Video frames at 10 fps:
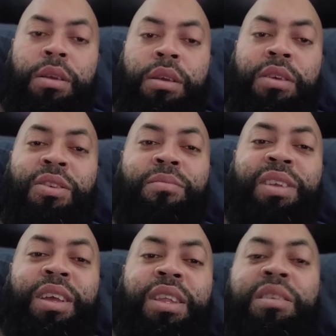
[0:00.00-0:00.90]
You know what I'm
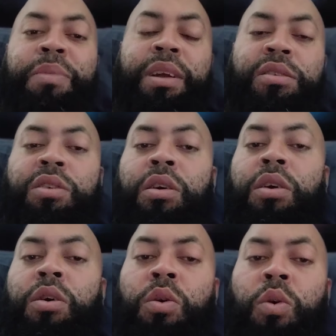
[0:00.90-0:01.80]
saying? These players are
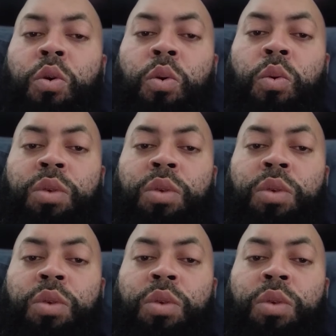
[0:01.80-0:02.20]
old.